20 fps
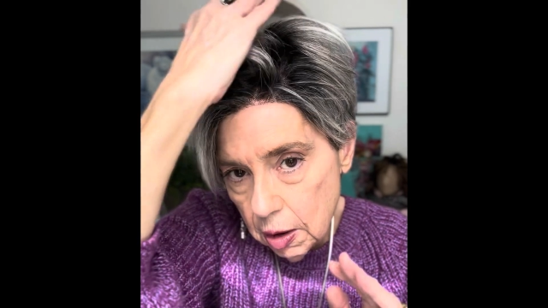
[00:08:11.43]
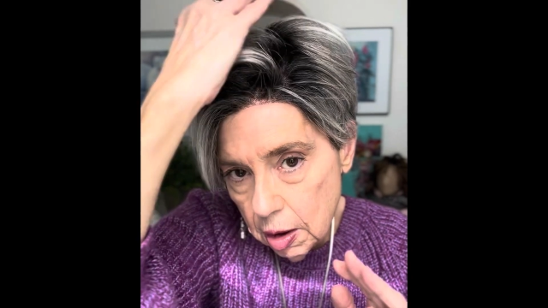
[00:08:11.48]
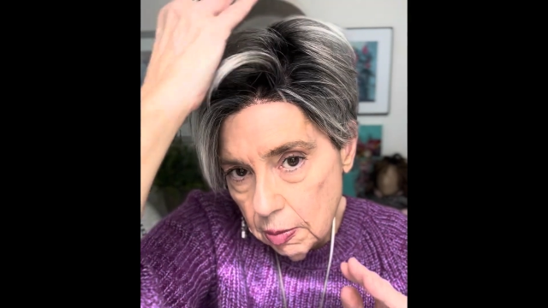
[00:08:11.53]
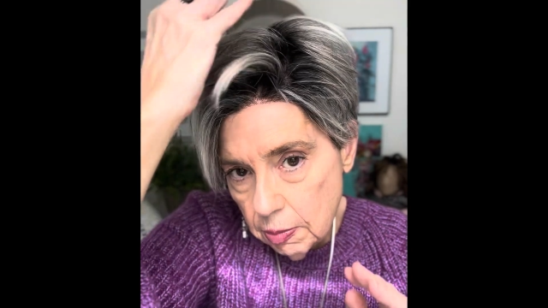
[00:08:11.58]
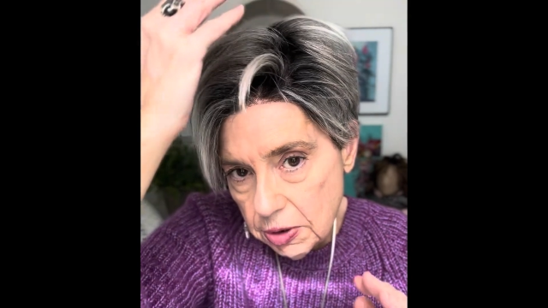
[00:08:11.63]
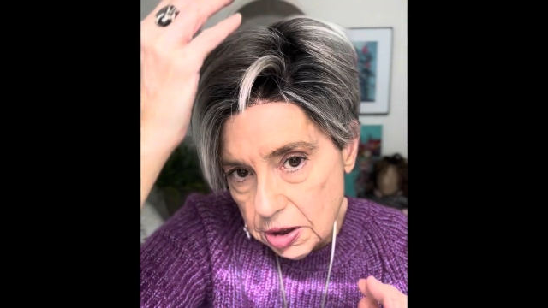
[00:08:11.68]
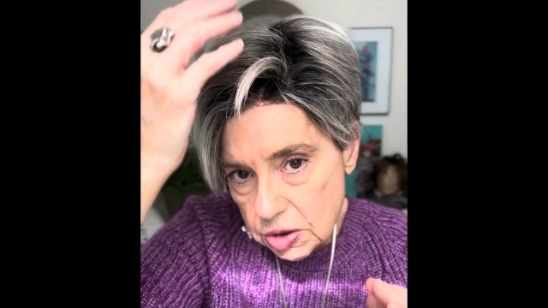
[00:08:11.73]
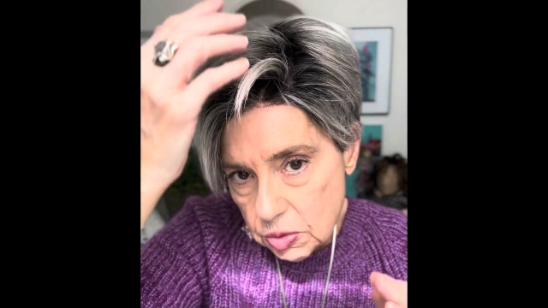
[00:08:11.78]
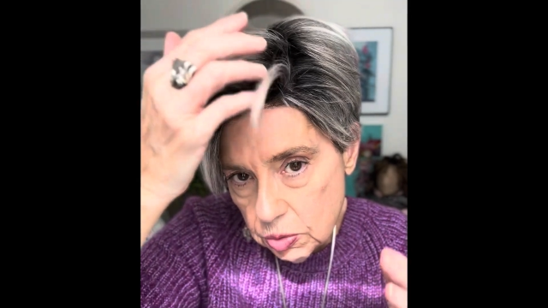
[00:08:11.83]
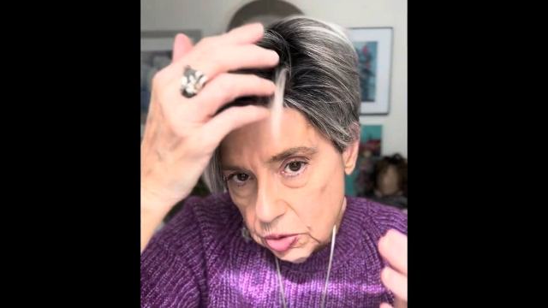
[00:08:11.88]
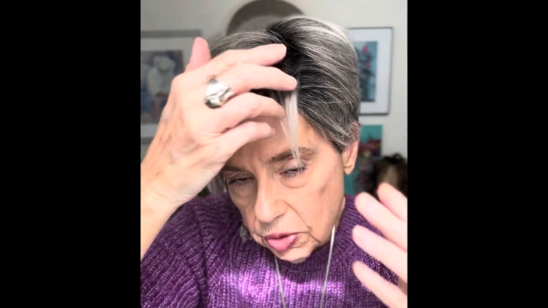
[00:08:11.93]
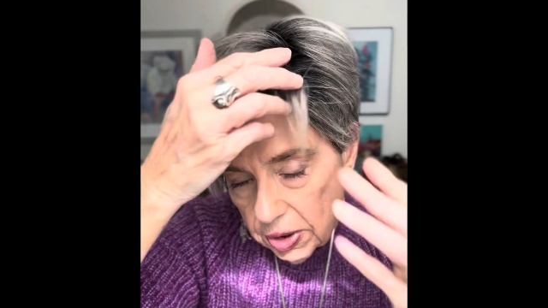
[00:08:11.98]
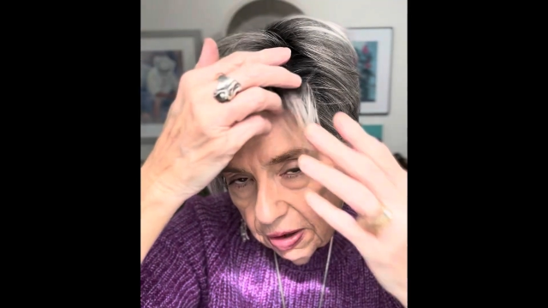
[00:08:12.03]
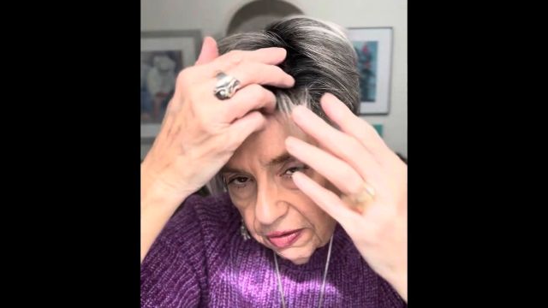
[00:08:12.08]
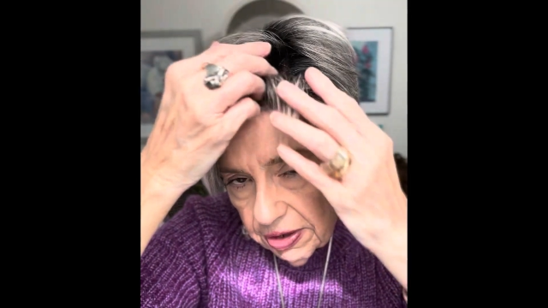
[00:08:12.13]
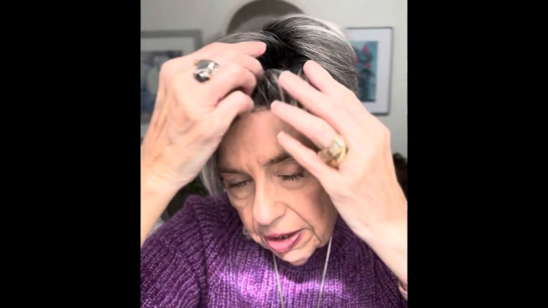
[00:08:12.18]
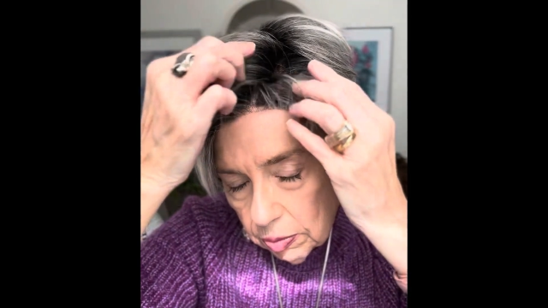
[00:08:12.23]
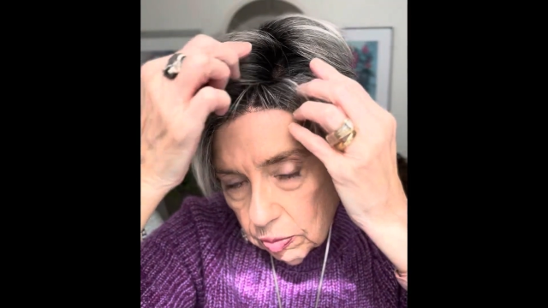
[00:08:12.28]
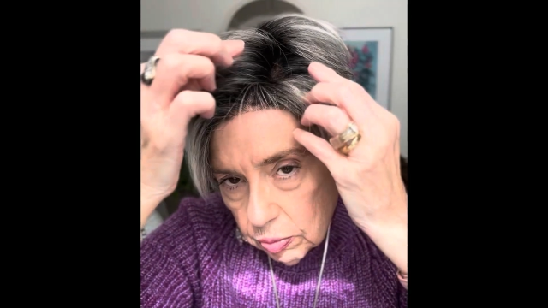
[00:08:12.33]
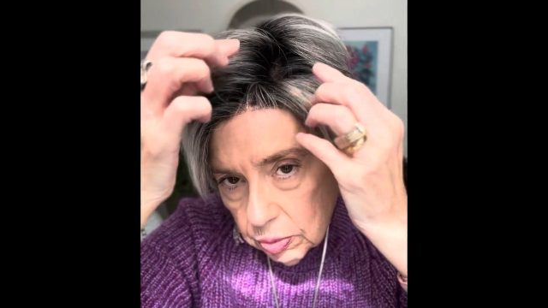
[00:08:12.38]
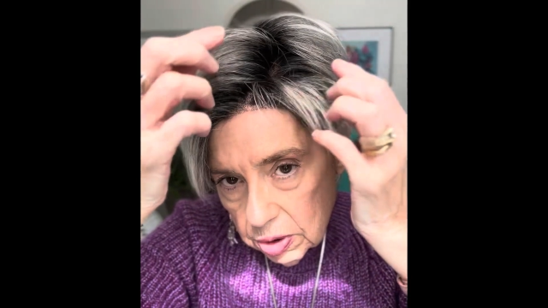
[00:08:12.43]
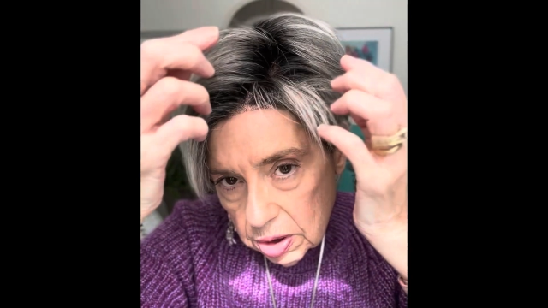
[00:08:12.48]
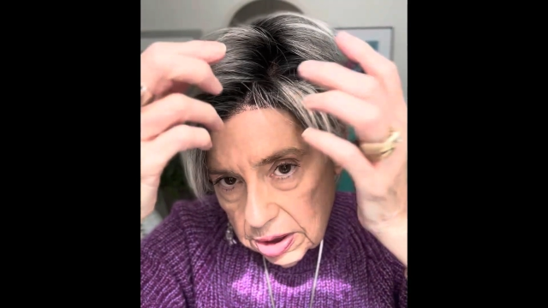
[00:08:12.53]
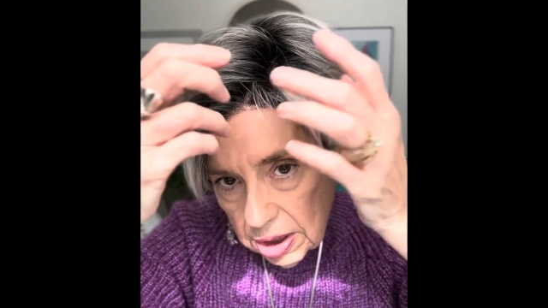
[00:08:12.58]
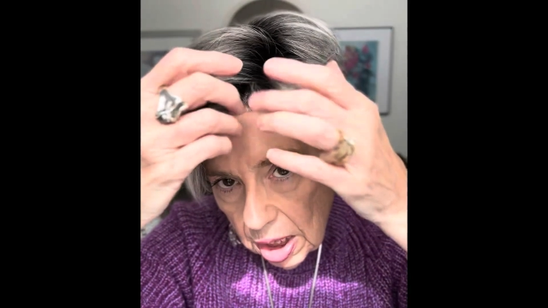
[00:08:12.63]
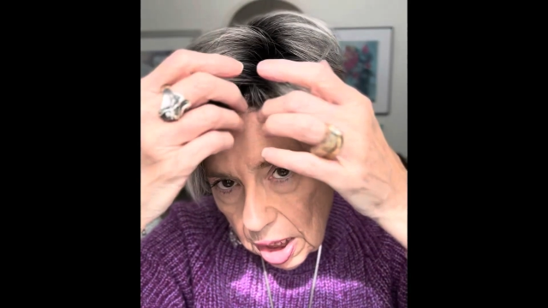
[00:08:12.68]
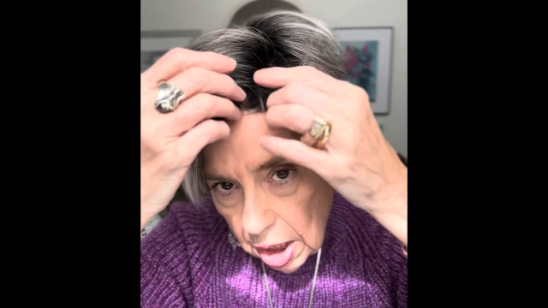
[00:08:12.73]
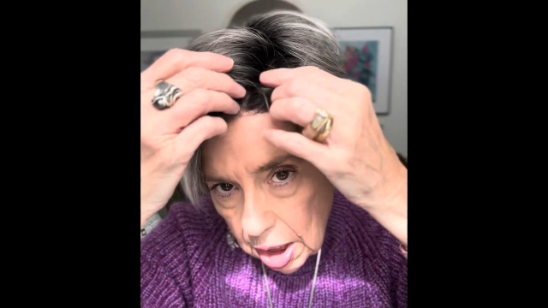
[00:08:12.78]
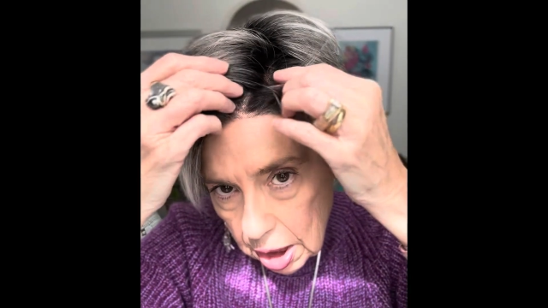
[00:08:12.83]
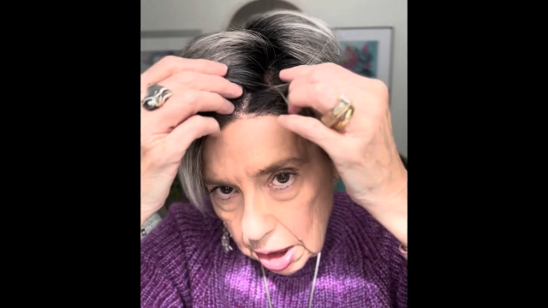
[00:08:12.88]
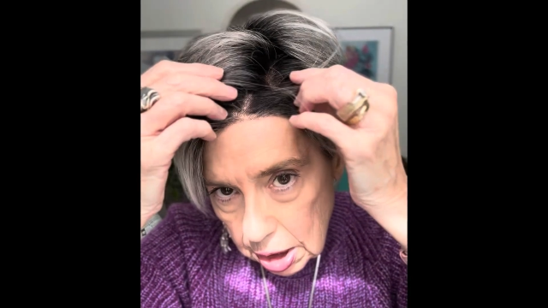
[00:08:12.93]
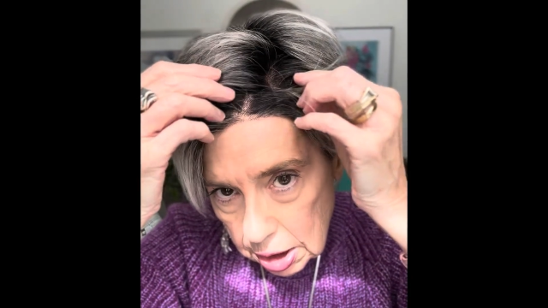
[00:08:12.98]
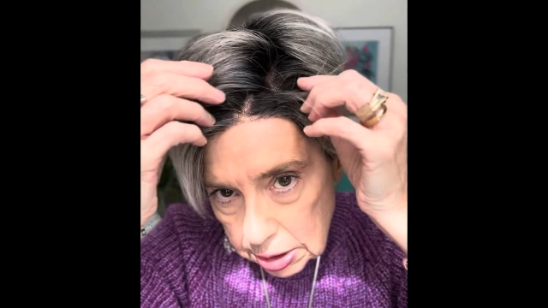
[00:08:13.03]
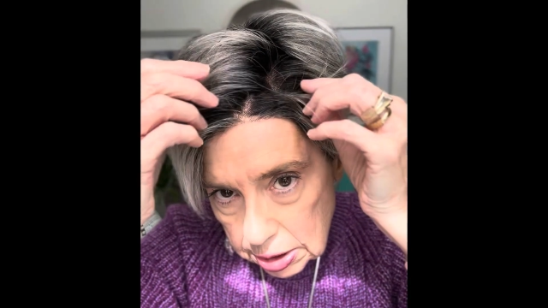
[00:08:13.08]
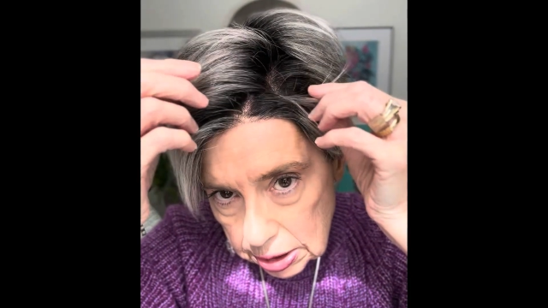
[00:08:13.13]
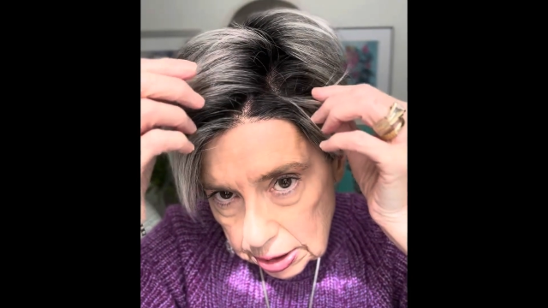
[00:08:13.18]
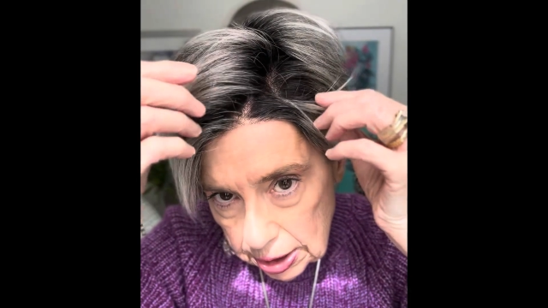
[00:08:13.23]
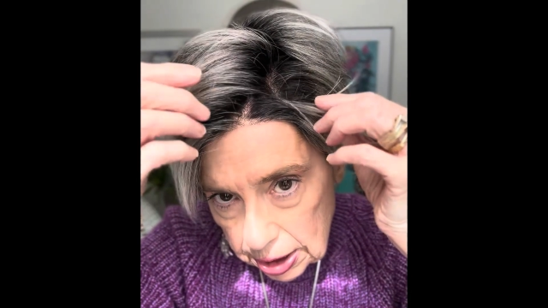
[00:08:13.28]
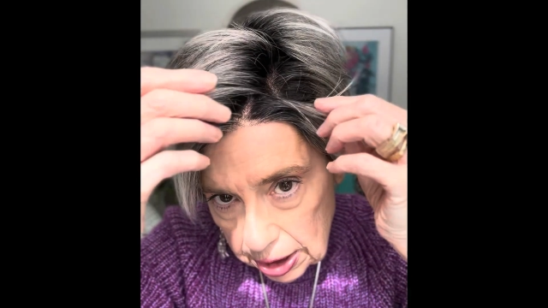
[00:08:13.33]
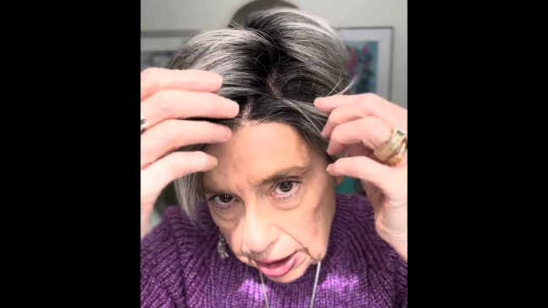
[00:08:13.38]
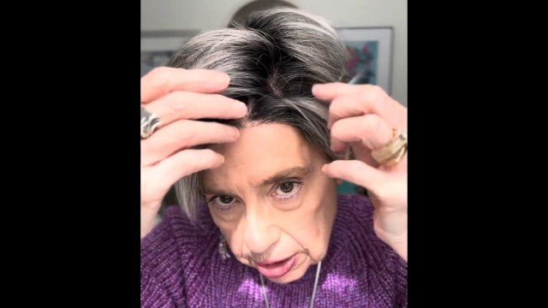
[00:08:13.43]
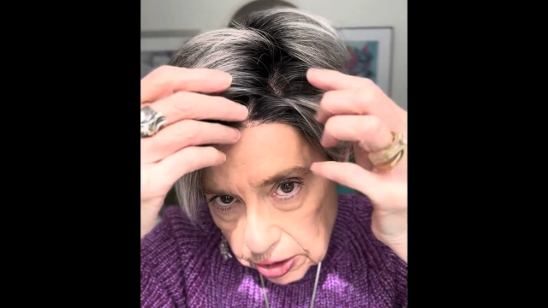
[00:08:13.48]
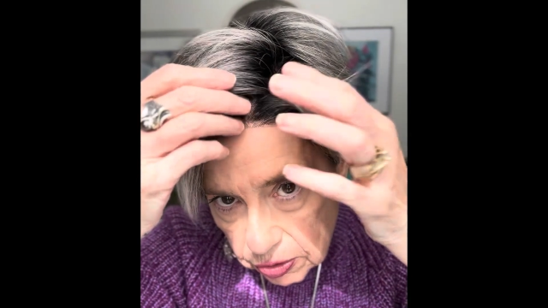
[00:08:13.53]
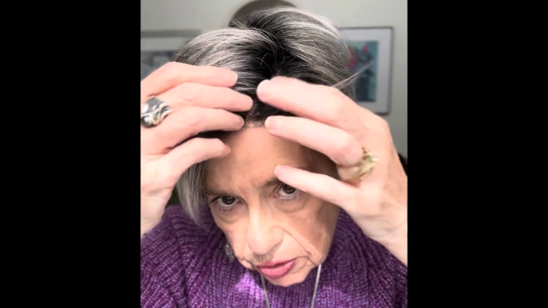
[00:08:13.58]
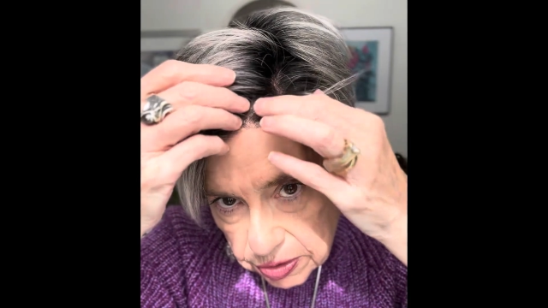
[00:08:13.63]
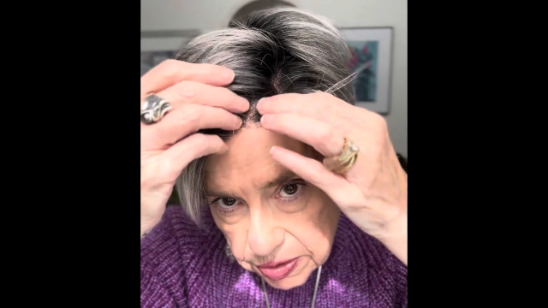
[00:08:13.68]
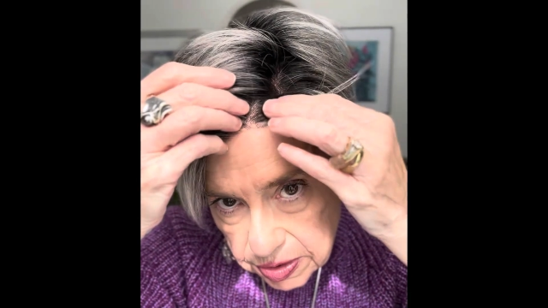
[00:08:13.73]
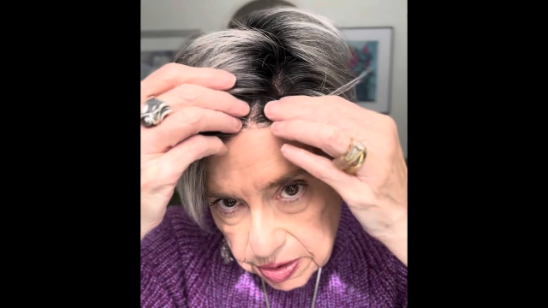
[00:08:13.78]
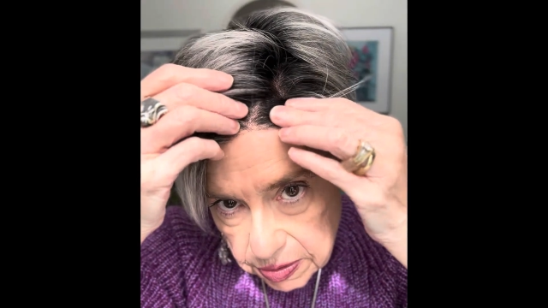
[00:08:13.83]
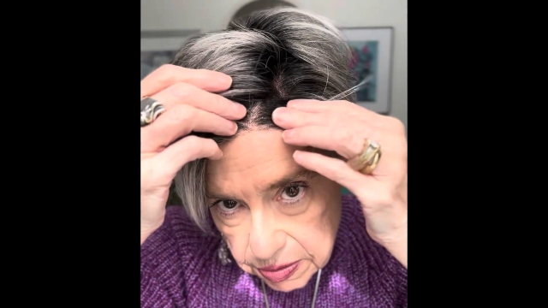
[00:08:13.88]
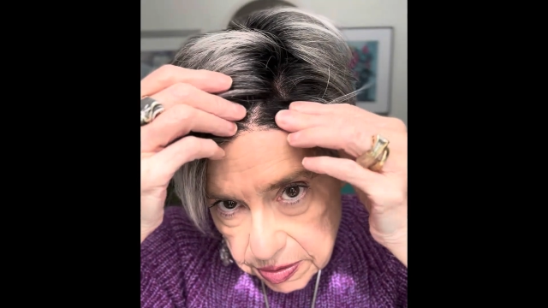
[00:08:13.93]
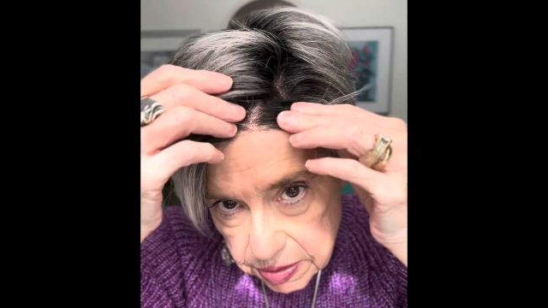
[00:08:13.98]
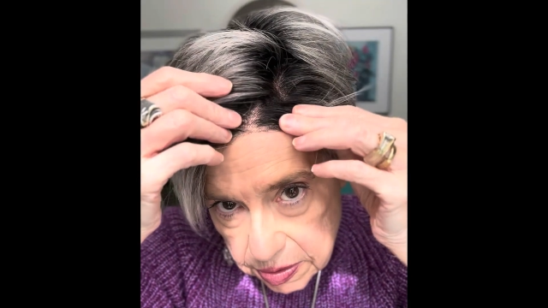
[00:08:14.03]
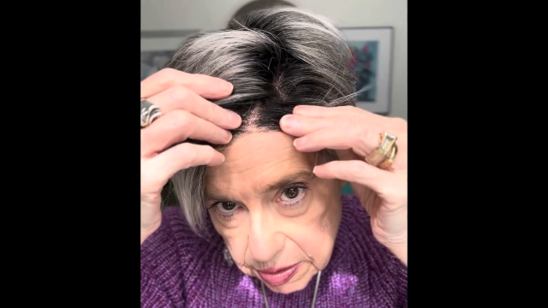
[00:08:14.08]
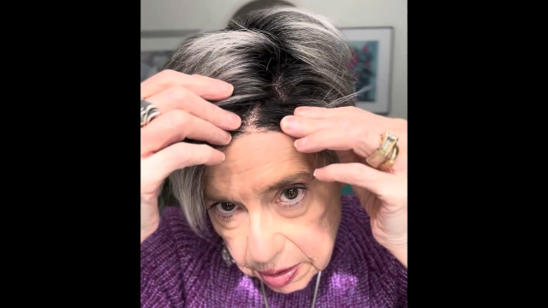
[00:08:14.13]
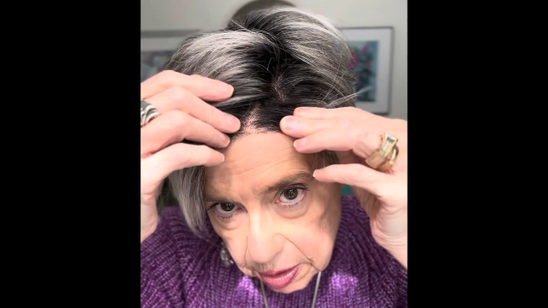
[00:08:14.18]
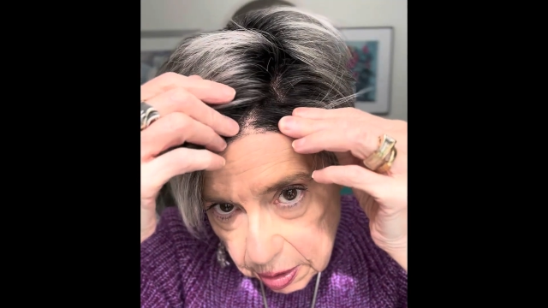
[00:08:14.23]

Because when you have that really hard line, you can still see